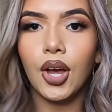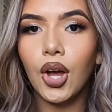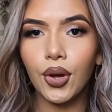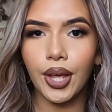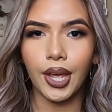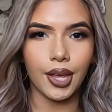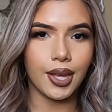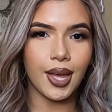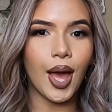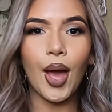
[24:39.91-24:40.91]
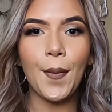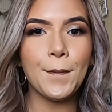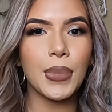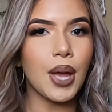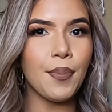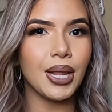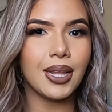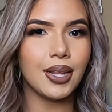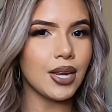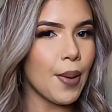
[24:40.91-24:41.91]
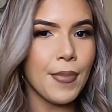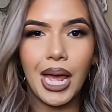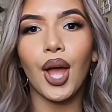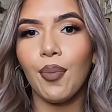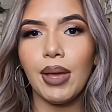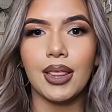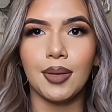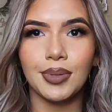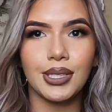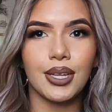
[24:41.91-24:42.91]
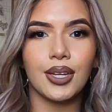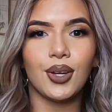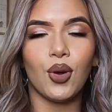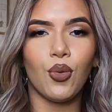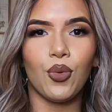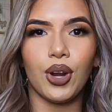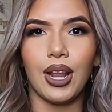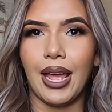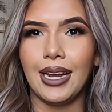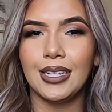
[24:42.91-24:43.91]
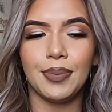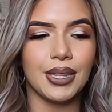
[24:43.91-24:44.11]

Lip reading: Okay, I'm completely not mad how my lips look overlined,